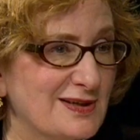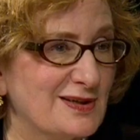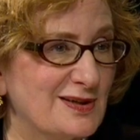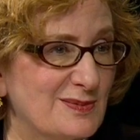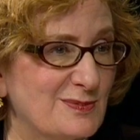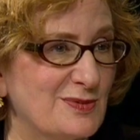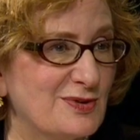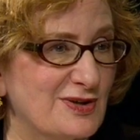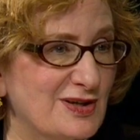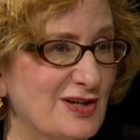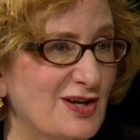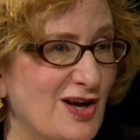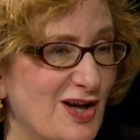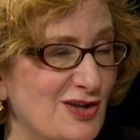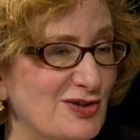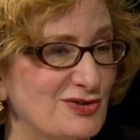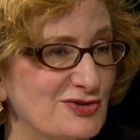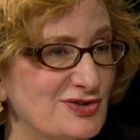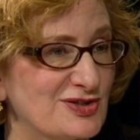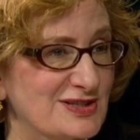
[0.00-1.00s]
community
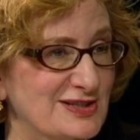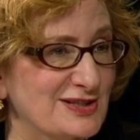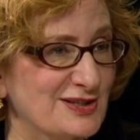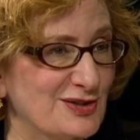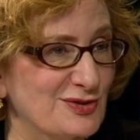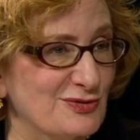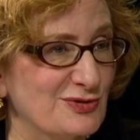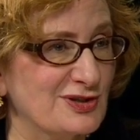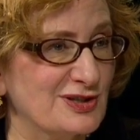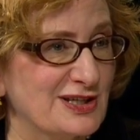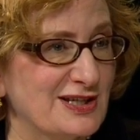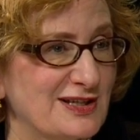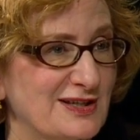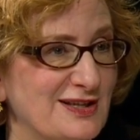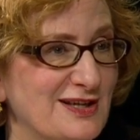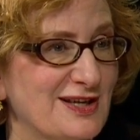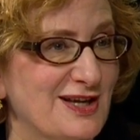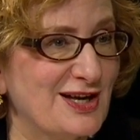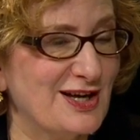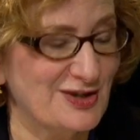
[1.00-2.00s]
colleges that can really
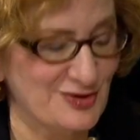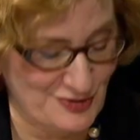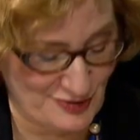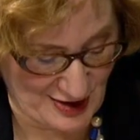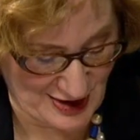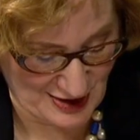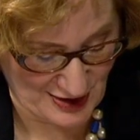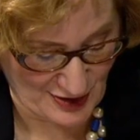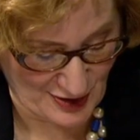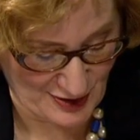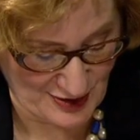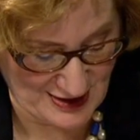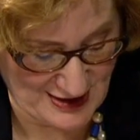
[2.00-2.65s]
we have wonderful